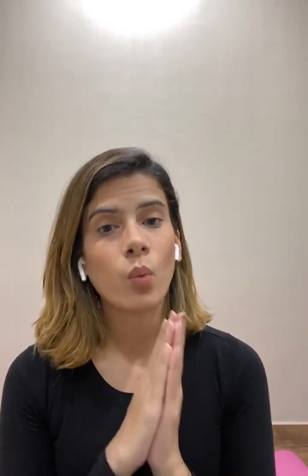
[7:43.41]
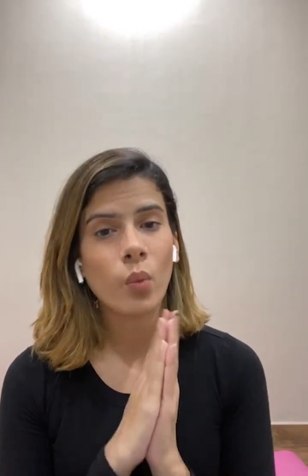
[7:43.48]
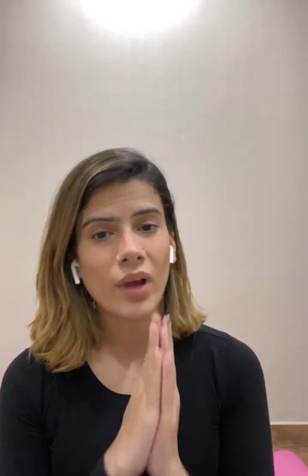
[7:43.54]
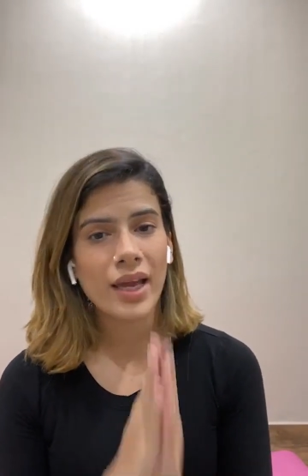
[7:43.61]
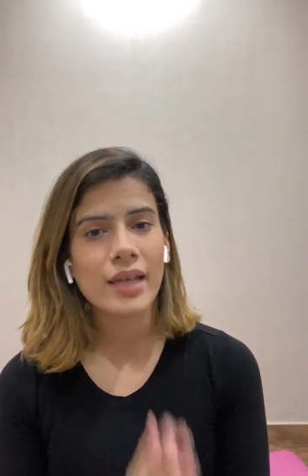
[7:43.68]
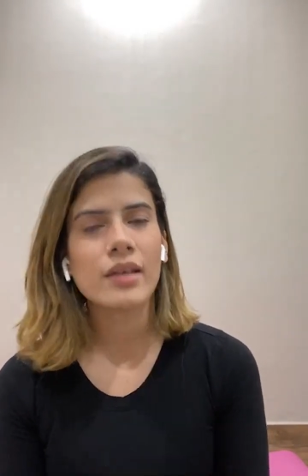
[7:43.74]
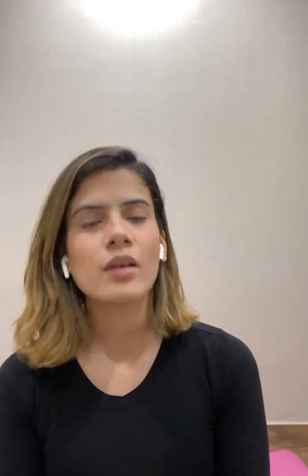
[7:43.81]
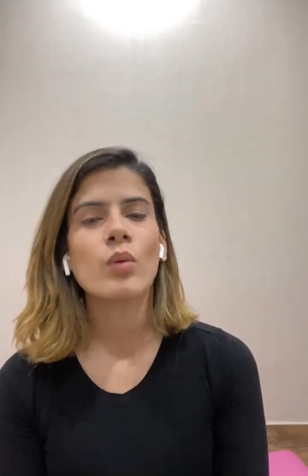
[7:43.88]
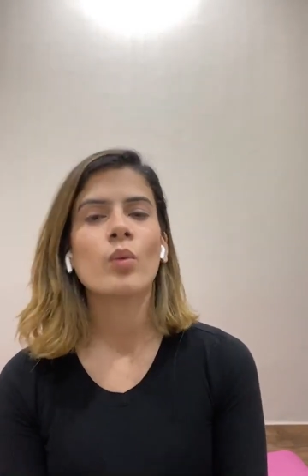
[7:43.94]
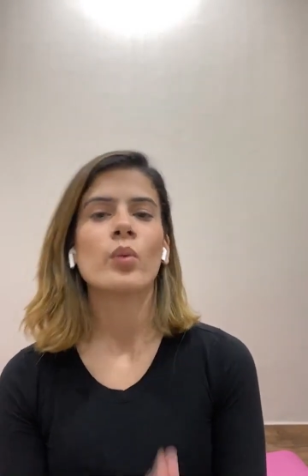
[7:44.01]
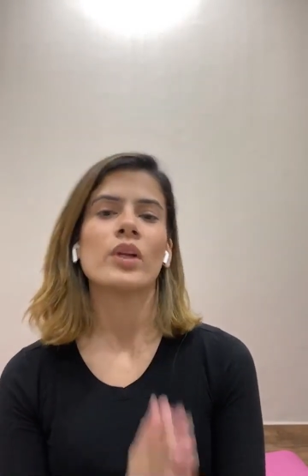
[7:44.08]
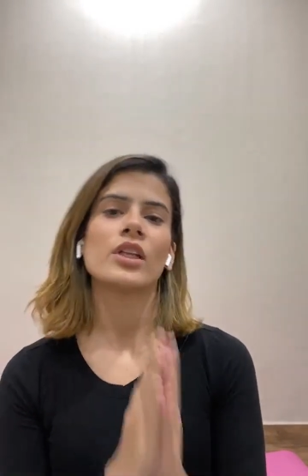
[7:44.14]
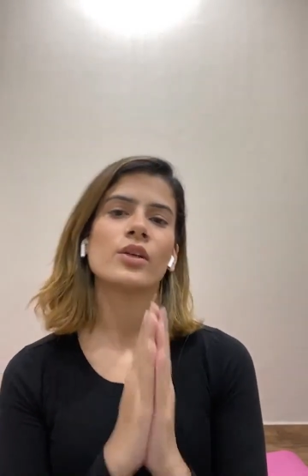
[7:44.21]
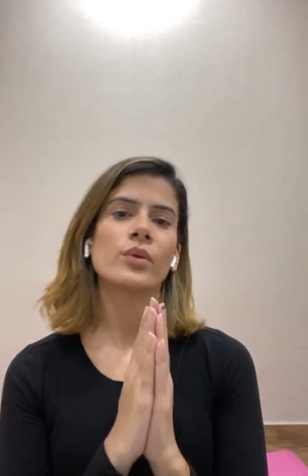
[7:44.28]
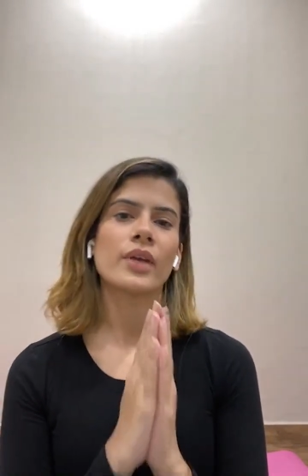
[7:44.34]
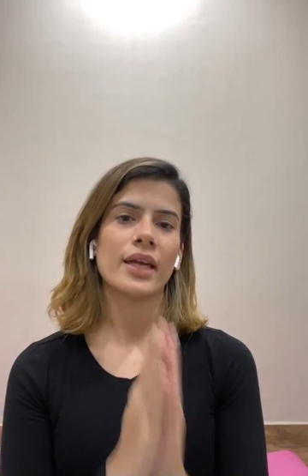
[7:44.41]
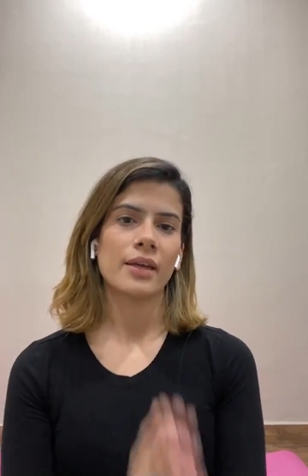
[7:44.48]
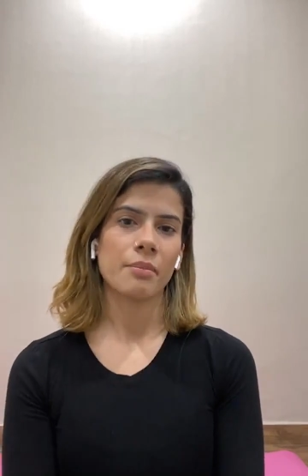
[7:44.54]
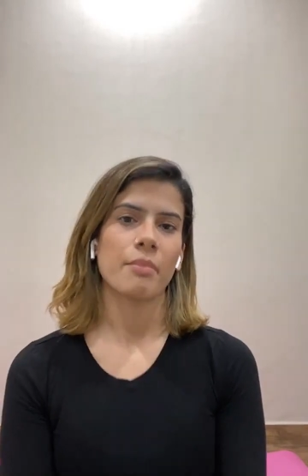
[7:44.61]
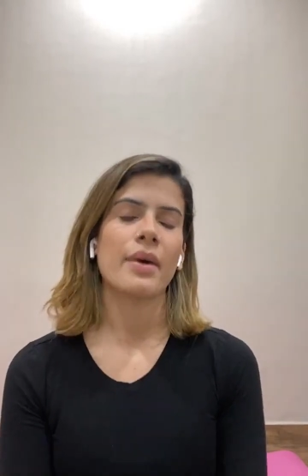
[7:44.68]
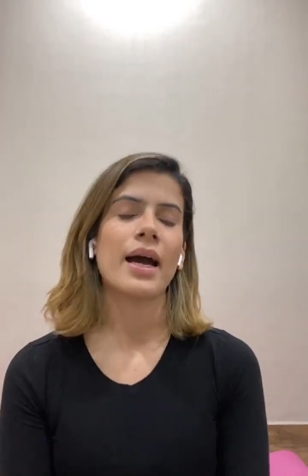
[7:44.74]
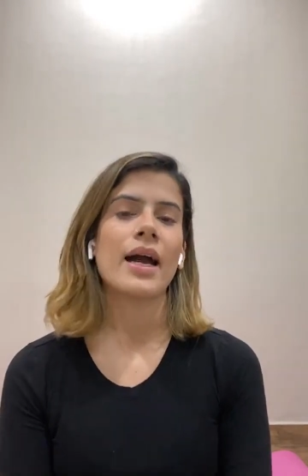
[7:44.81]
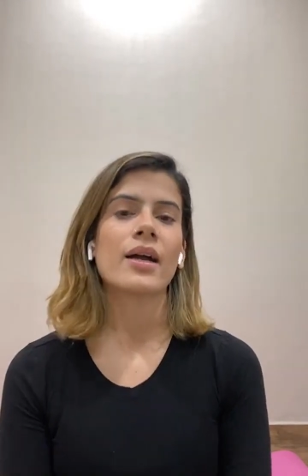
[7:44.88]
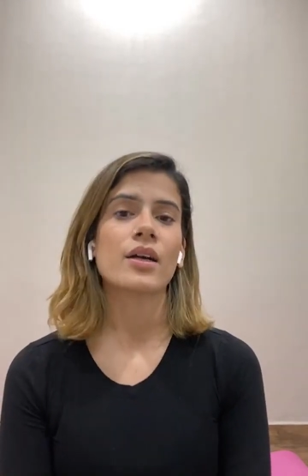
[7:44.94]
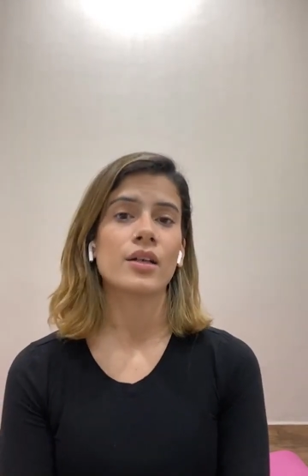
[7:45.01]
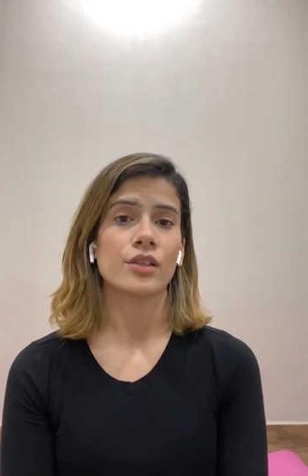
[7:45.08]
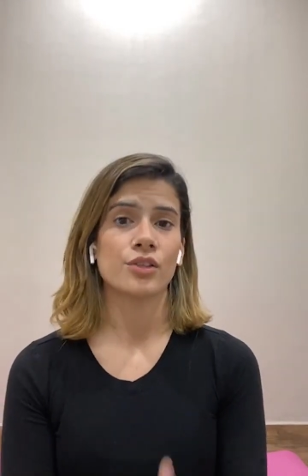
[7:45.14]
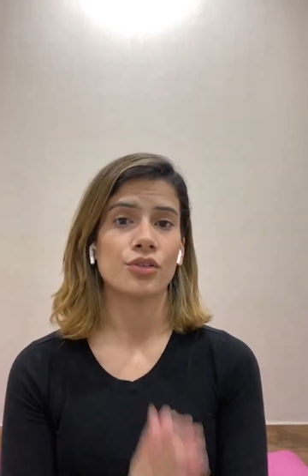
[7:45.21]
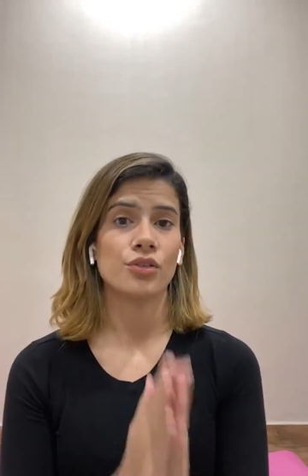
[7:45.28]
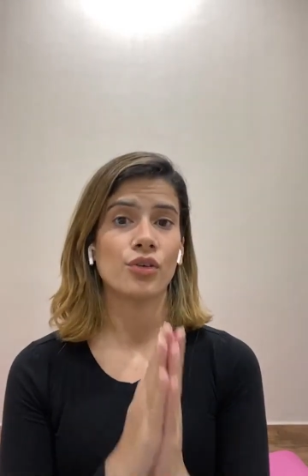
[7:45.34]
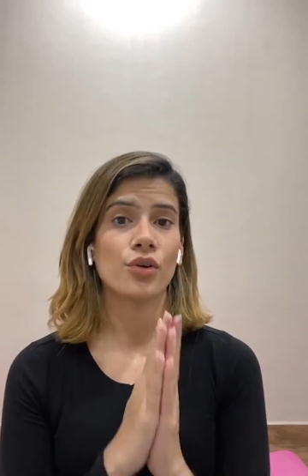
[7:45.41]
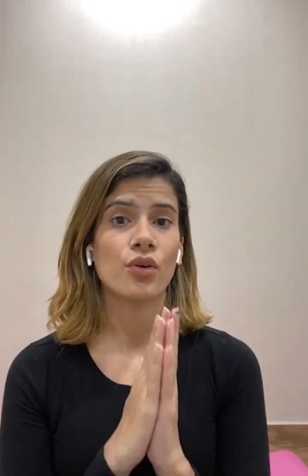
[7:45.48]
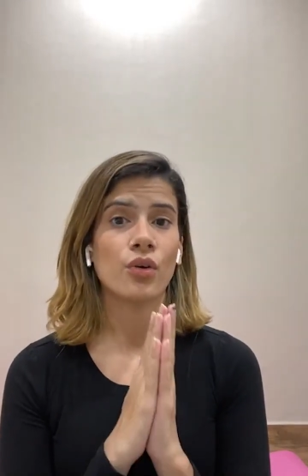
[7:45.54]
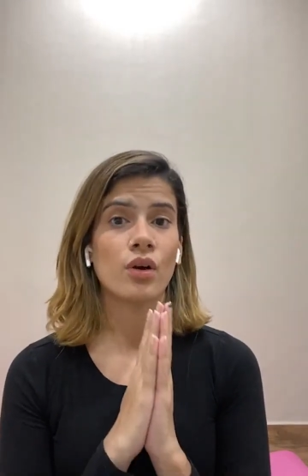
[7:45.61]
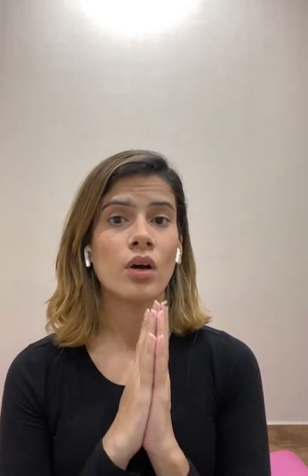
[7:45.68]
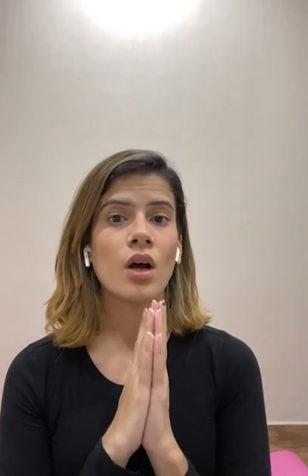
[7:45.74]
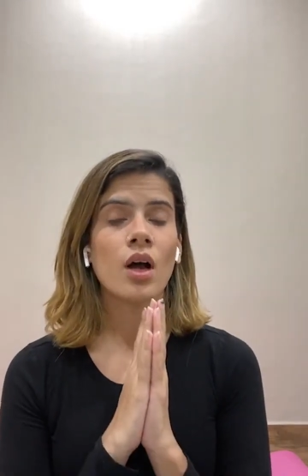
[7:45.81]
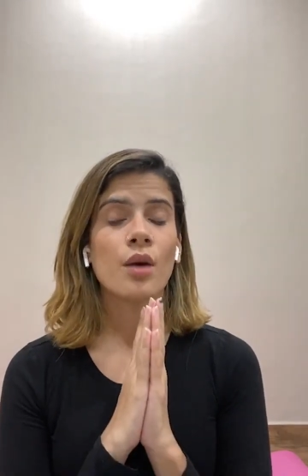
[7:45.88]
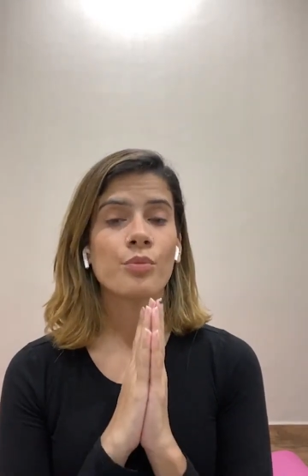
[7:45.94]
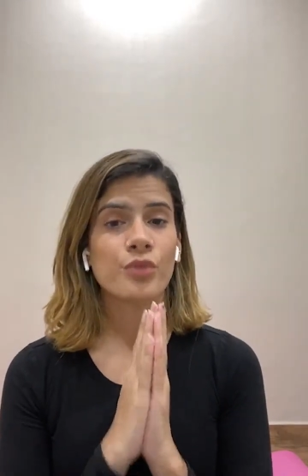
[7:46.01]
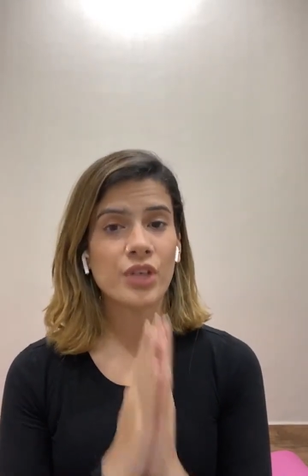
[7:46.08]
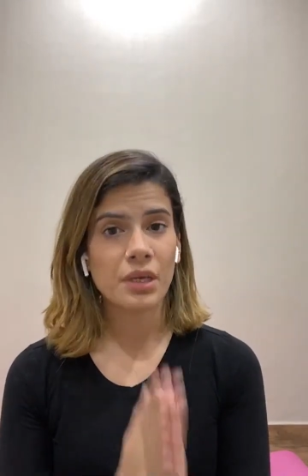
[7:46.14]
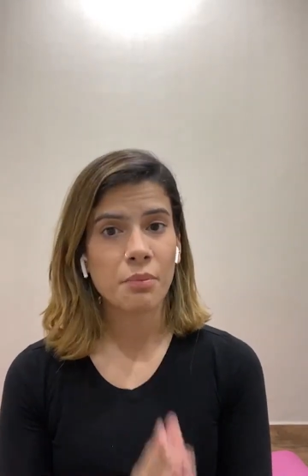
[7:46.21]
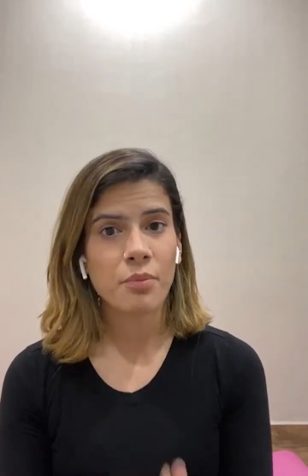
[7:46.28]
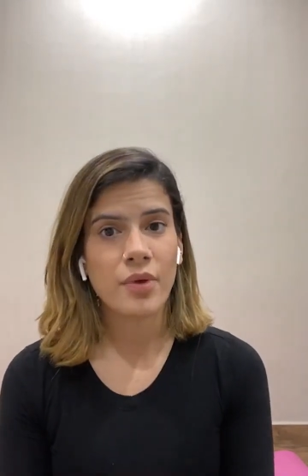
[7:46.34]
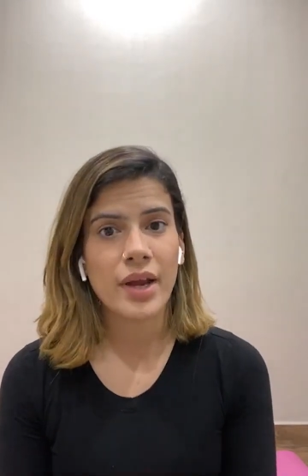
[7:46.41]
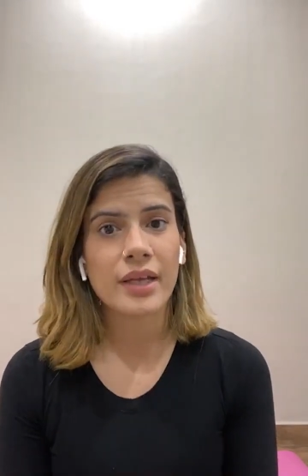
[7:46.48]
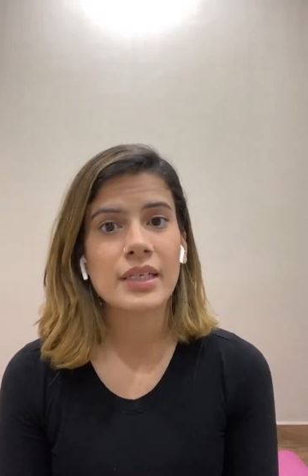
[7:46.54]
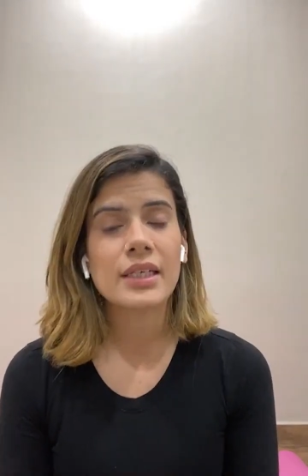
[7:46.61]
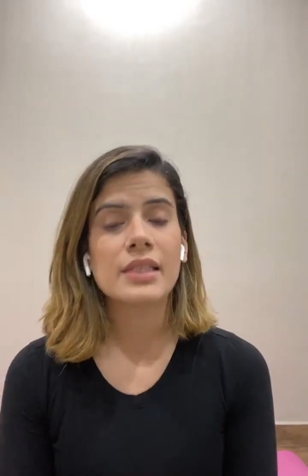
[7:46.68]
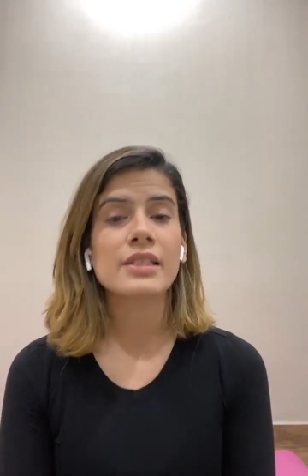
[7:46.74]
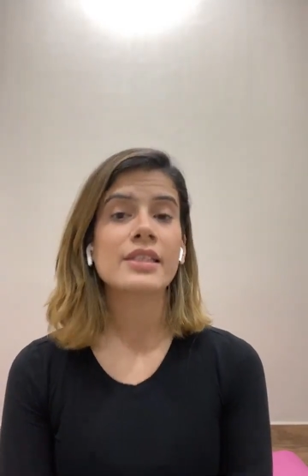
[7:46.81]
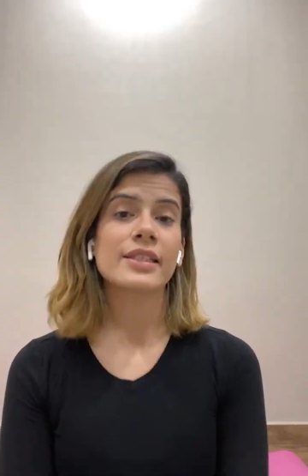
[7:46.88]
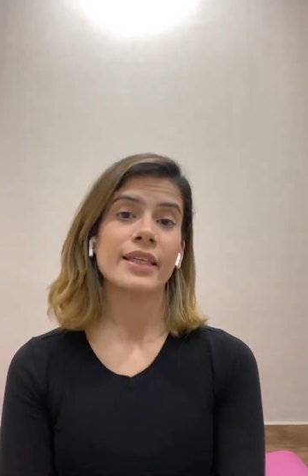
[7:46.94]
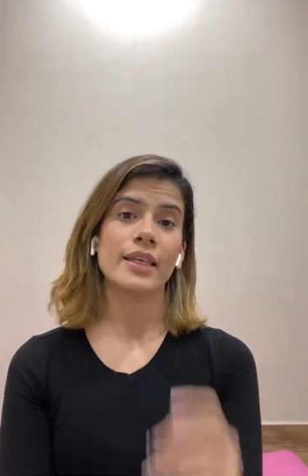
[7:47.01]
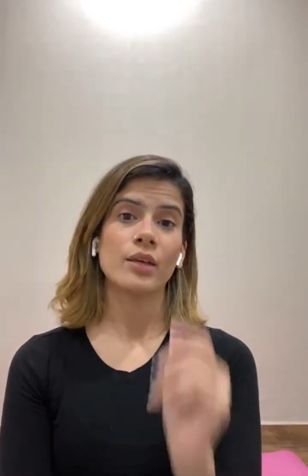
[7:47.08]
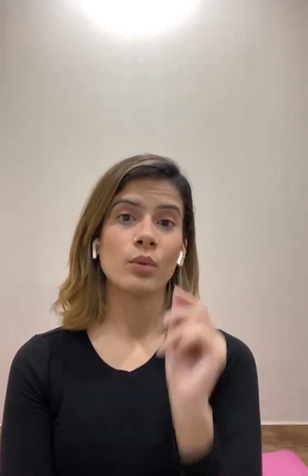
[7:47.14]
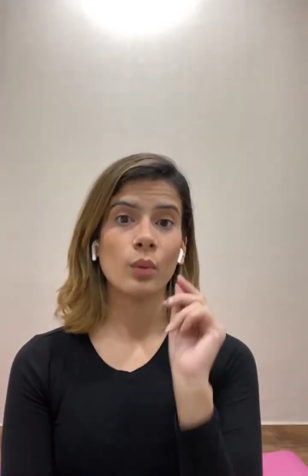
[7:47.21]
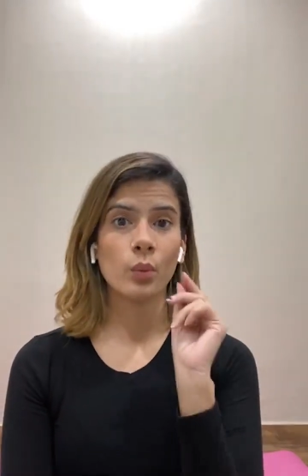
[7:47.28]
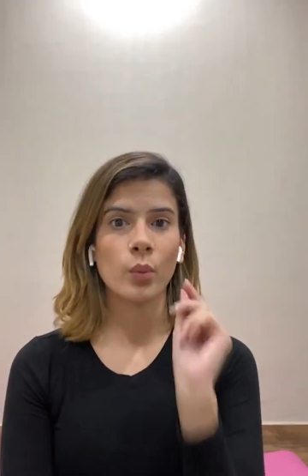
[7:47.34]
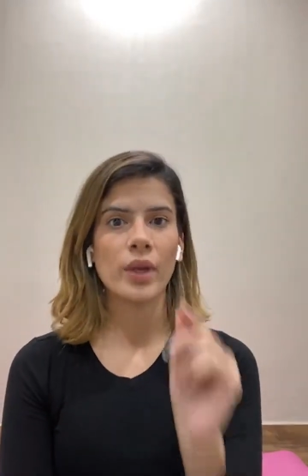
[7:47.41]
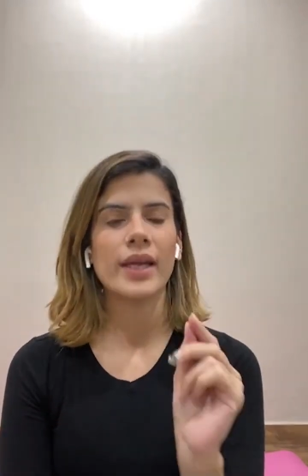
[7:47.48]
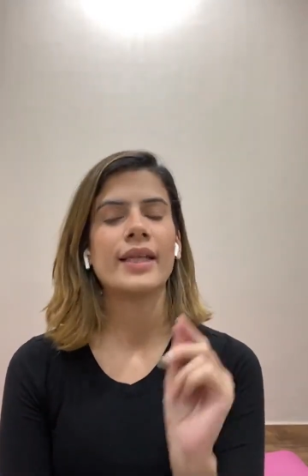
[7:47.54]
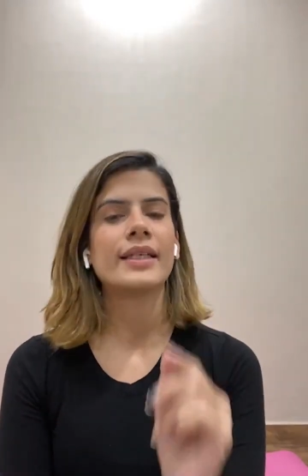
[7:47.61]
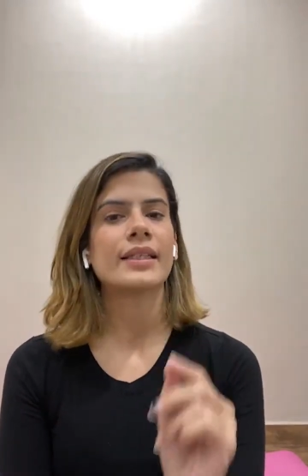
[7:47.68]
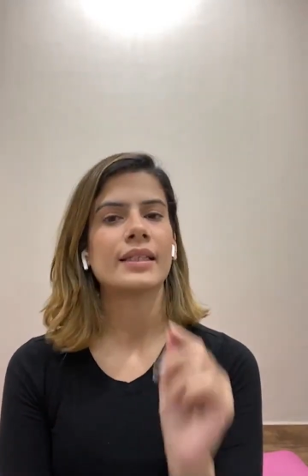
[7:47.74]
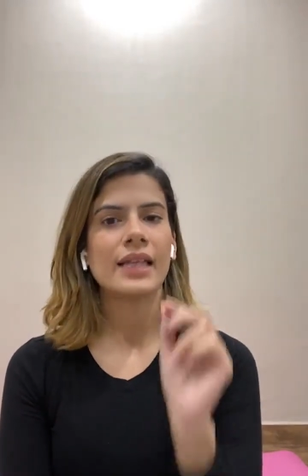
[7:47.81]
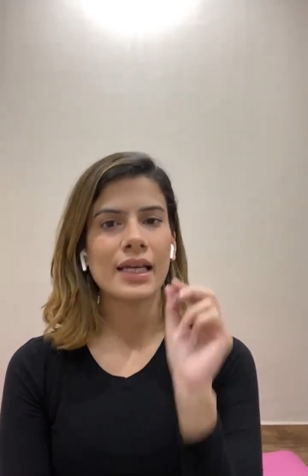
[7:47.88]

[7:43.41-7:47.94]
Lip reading: when will you get back to your pre-pregnancy weight?